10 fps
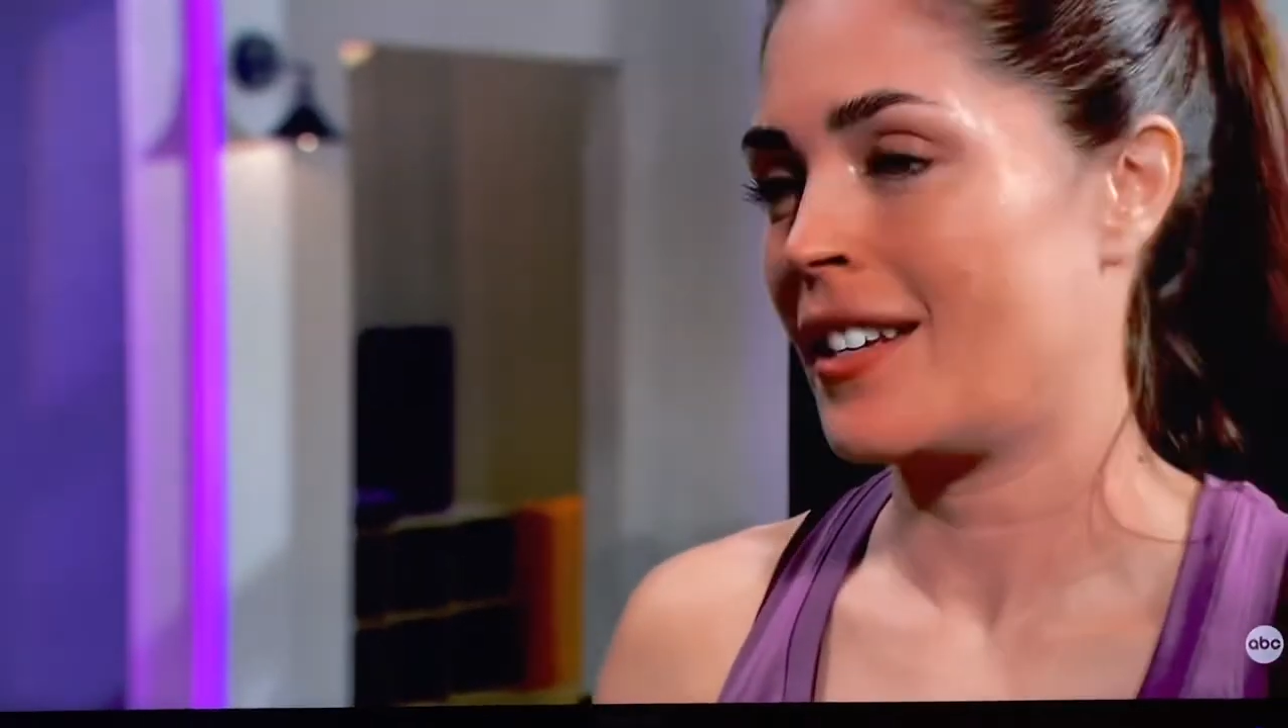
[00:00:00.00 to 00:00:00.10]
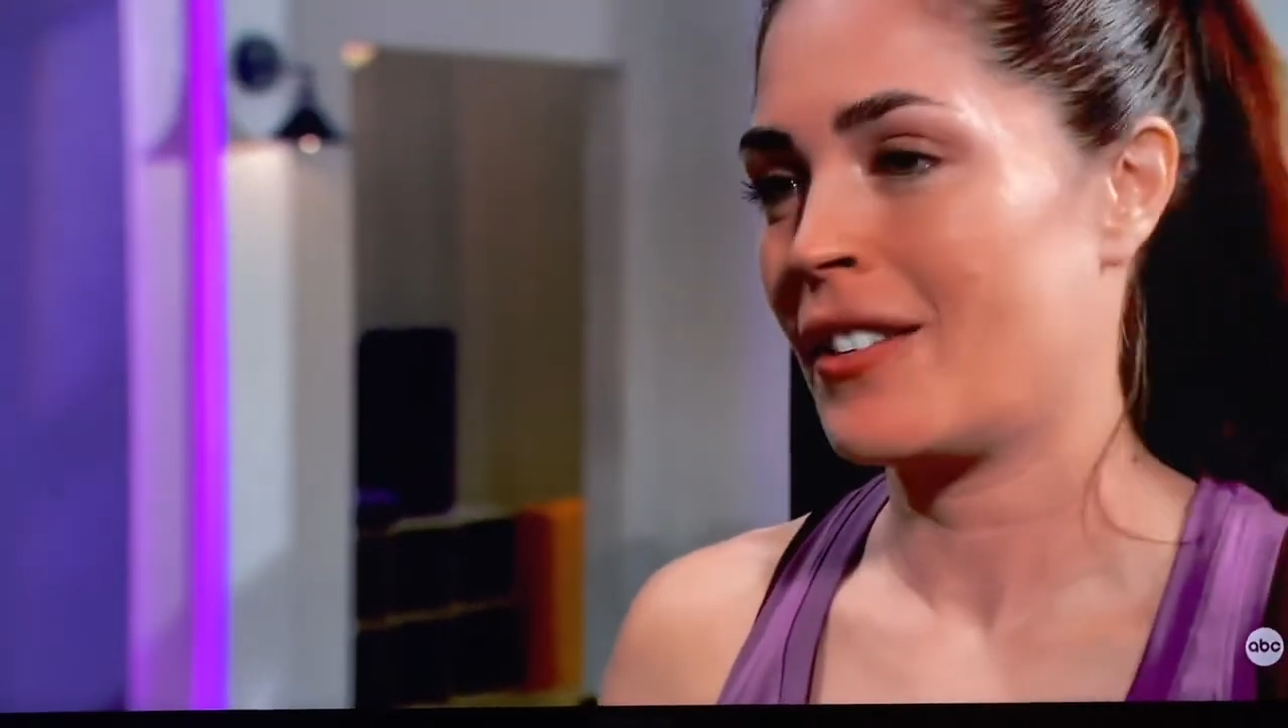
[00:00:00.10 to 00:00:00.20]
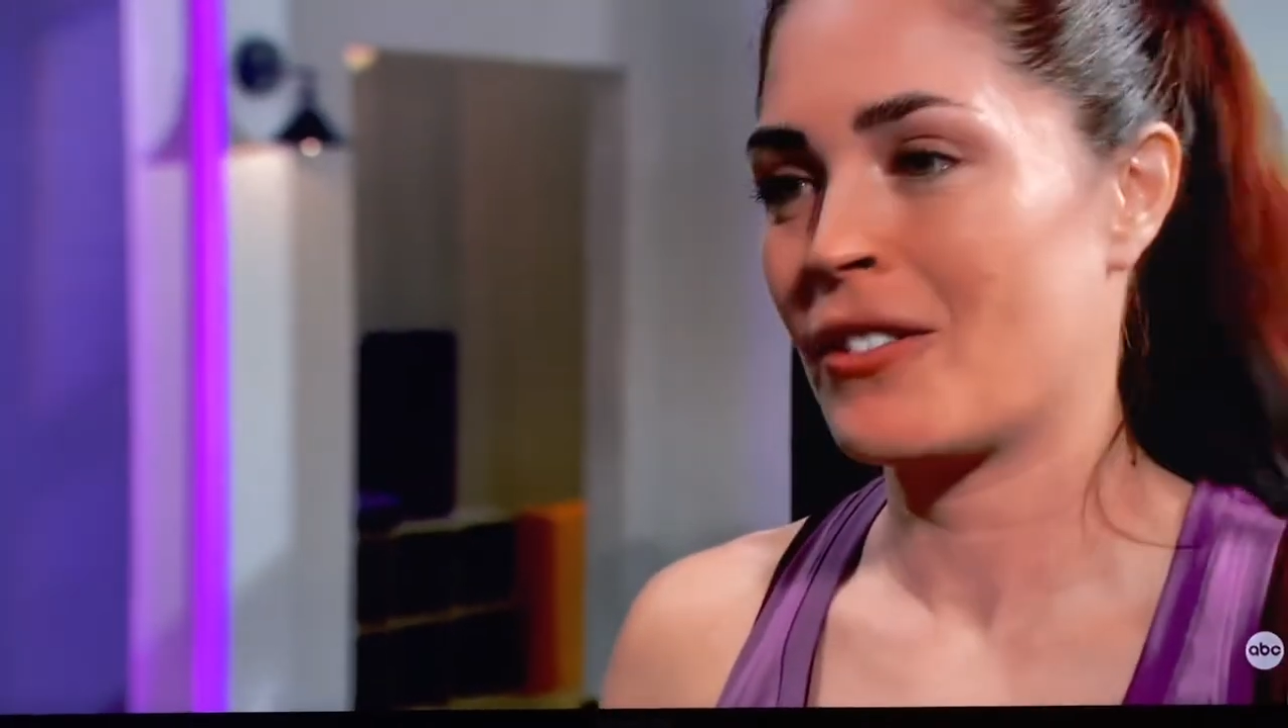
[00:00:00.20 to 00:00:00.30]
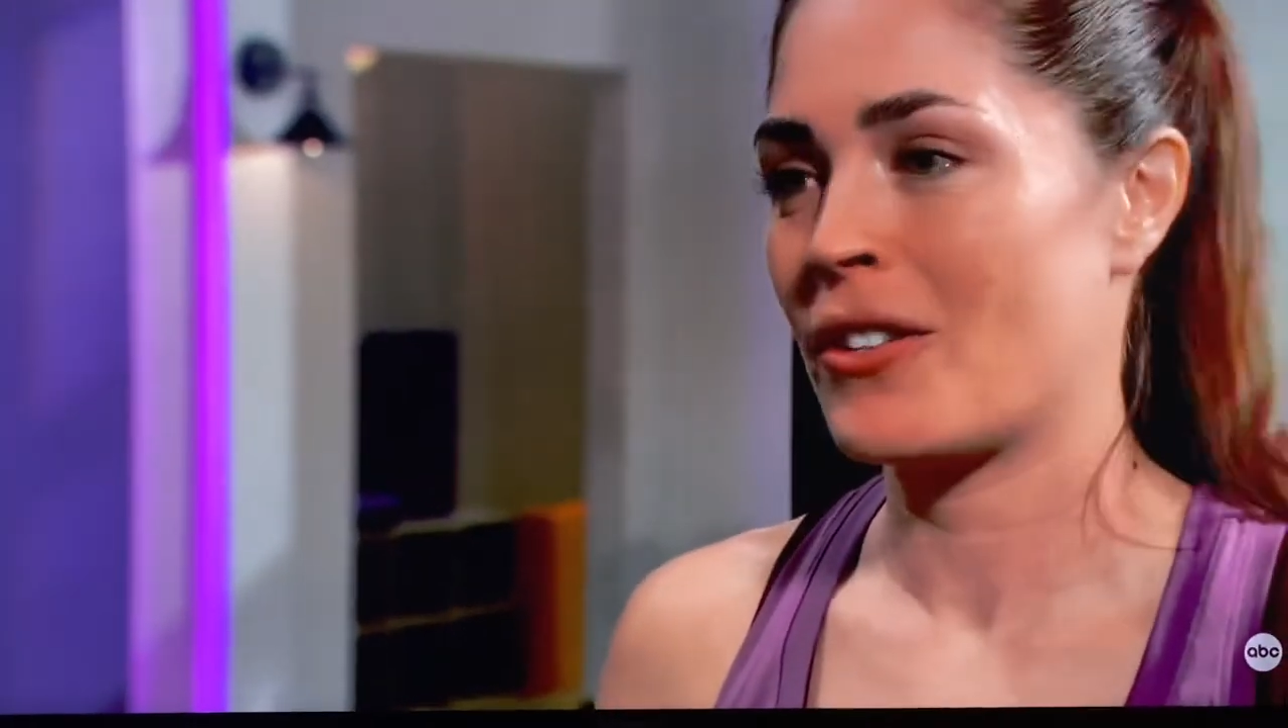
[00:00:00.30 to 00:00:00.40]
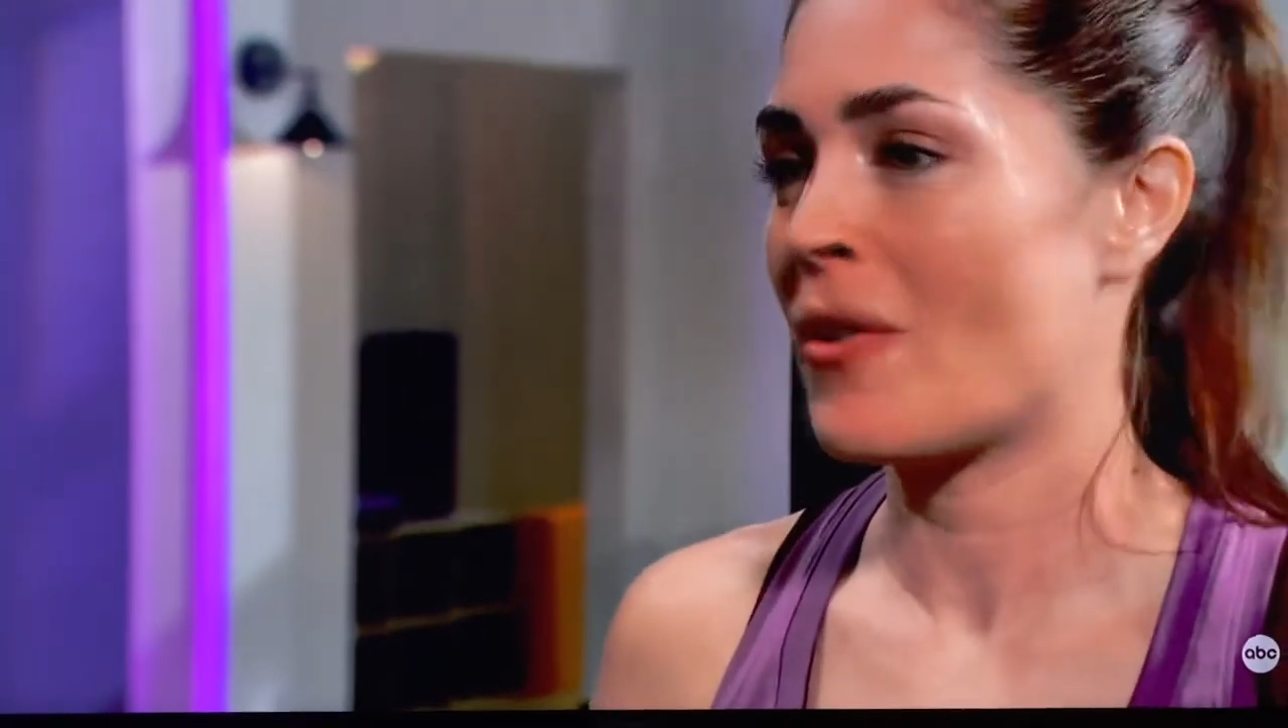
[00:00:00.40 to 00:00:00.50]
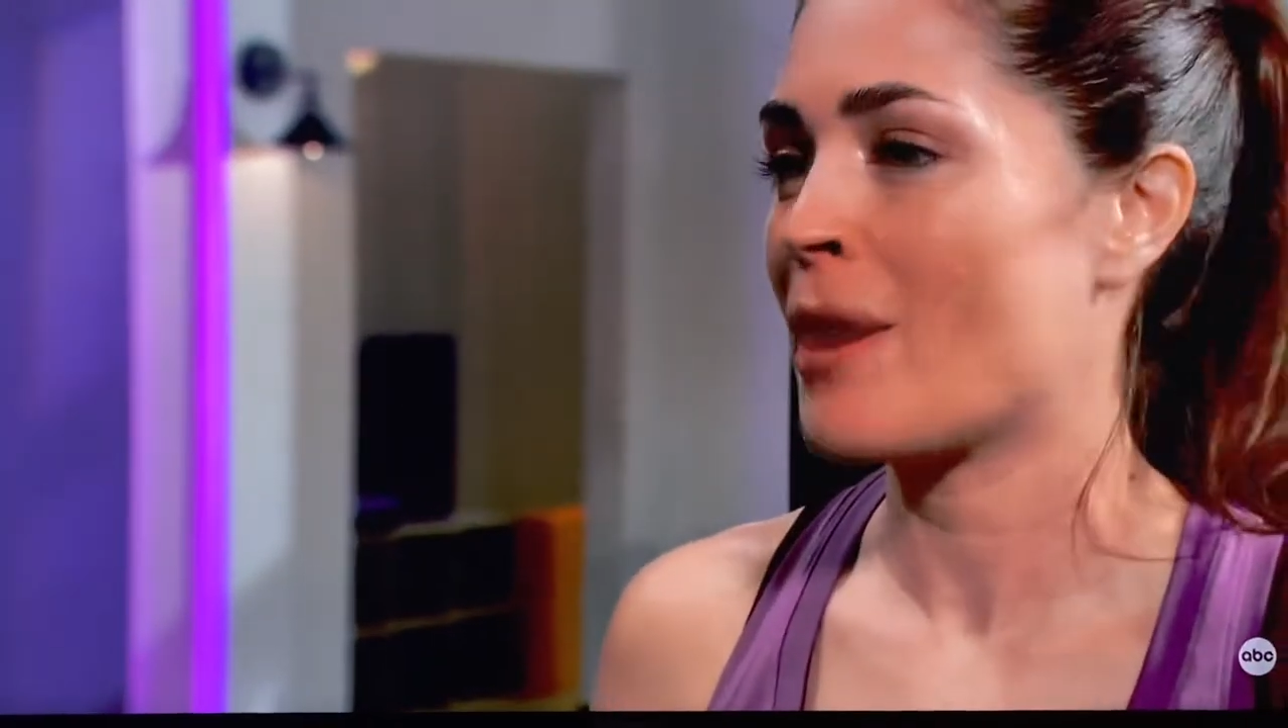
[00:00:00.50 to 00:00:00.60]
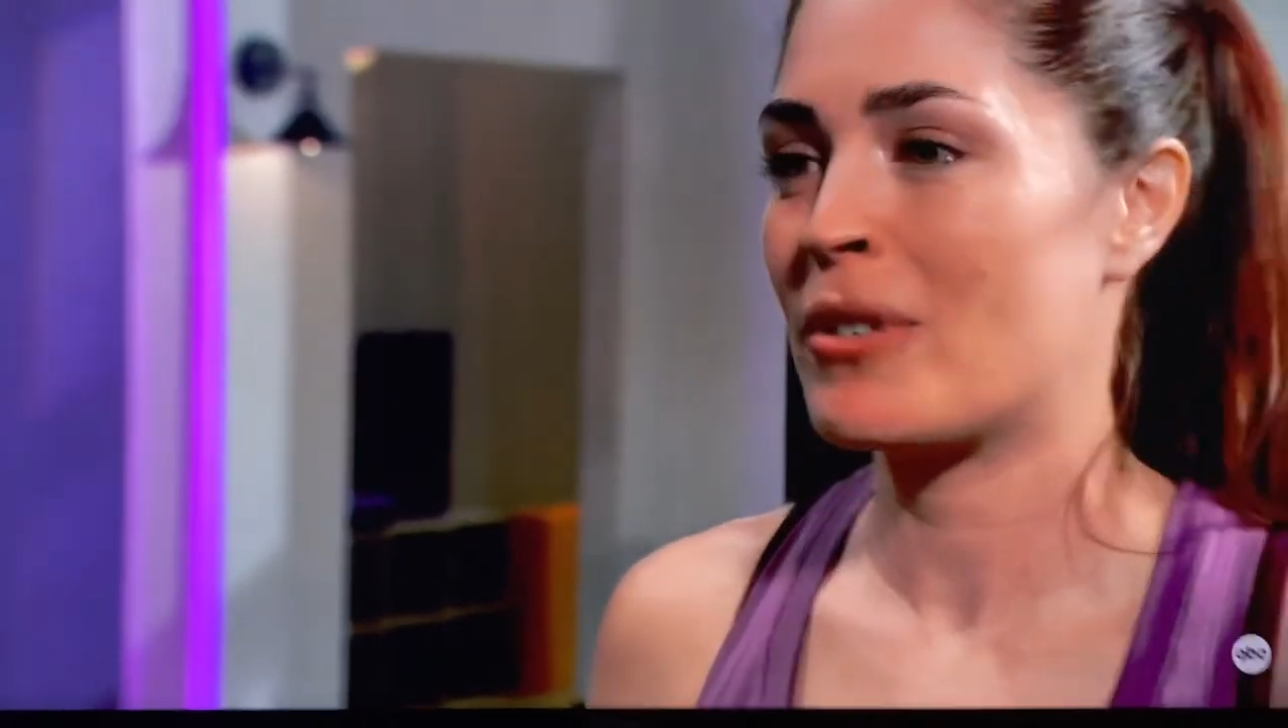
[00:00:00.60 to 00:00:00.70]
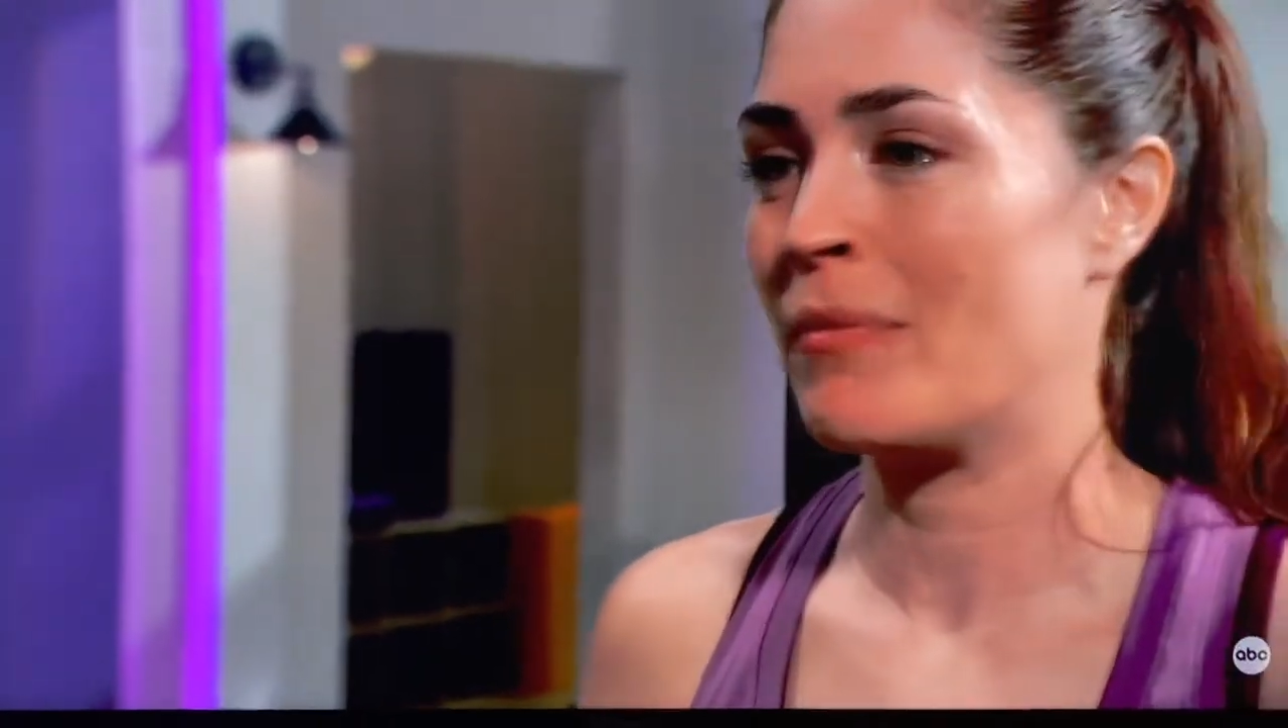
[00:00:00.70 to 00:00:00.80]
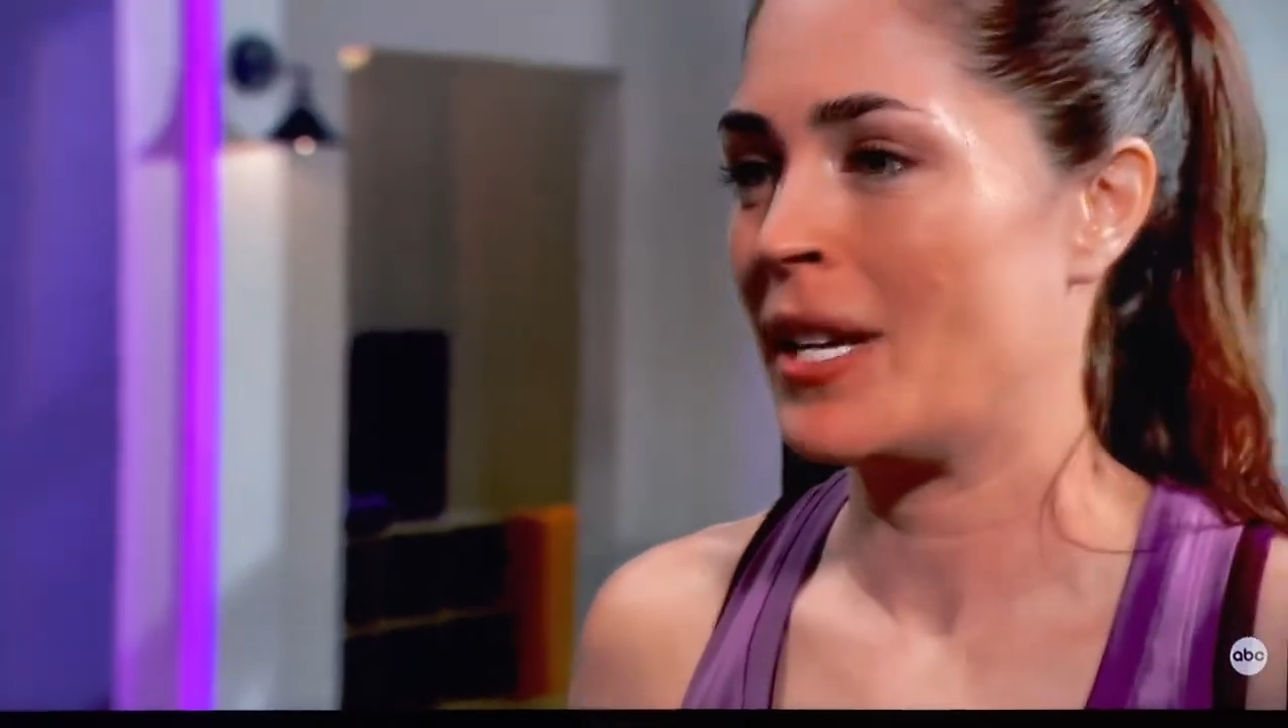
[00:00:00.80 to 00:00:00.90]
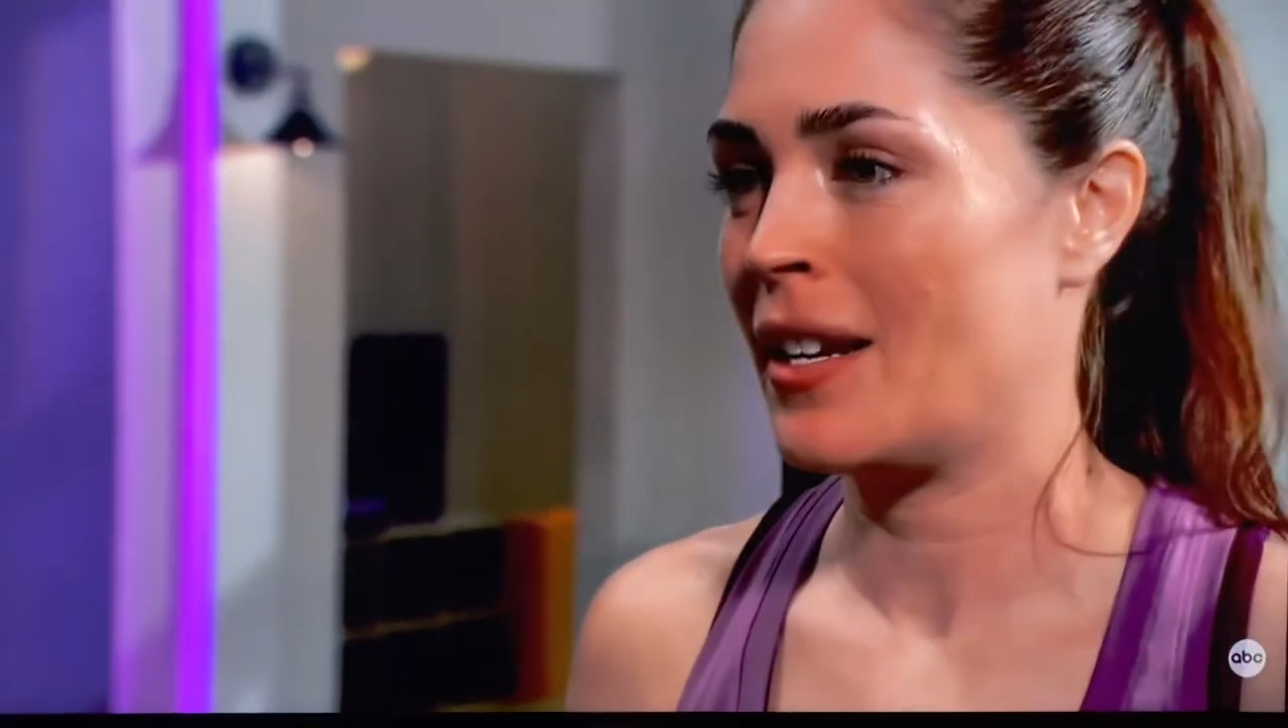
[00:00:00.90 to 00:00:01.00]
There's no option
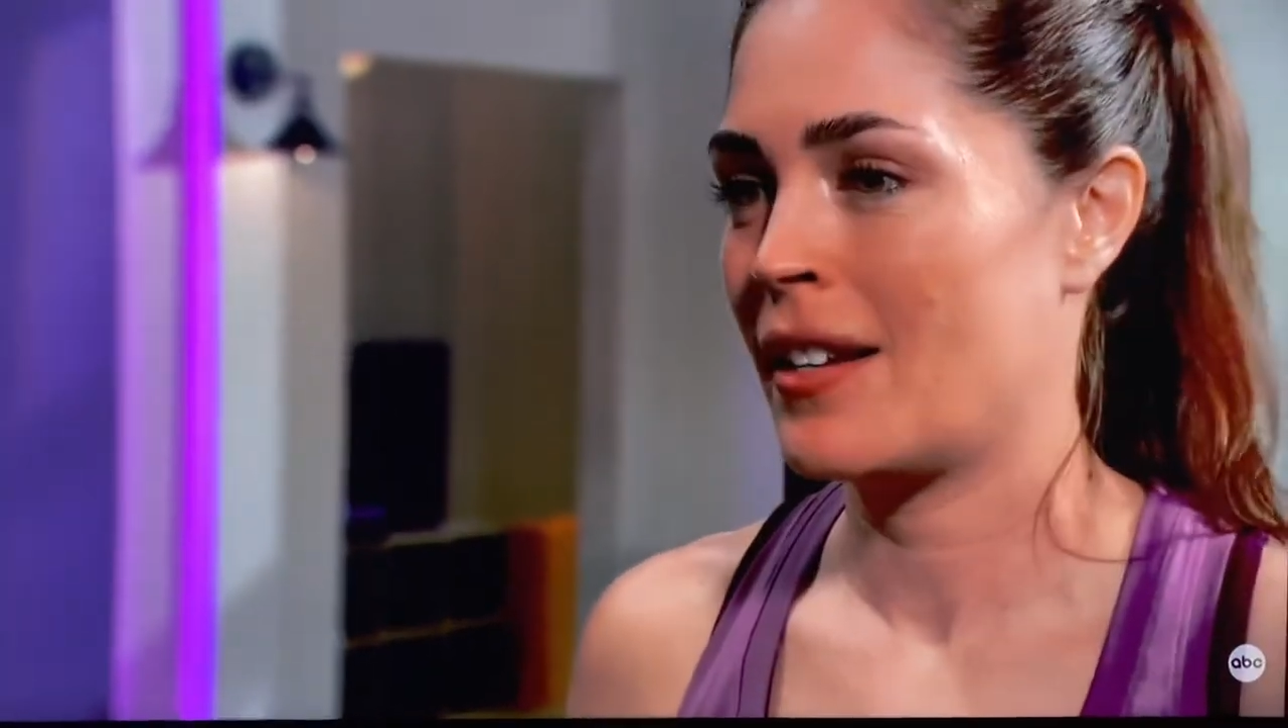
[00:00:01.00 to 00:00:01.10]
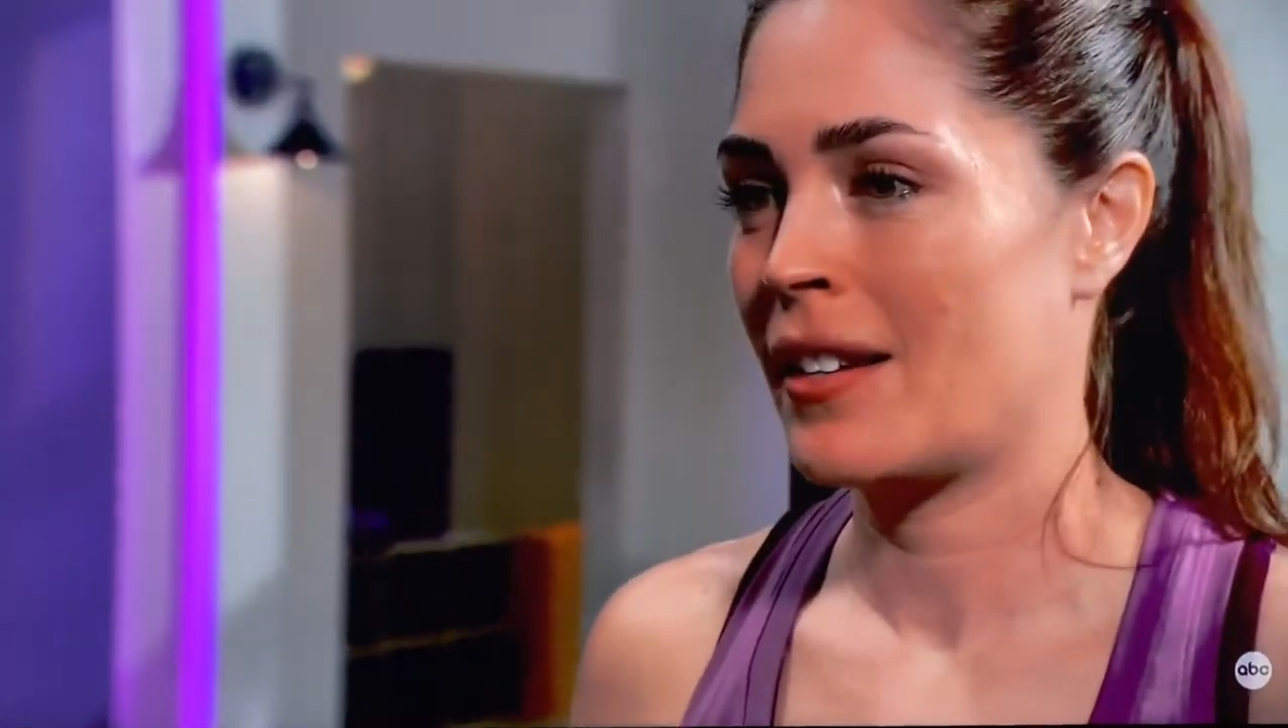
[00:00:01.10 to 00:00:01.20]
B.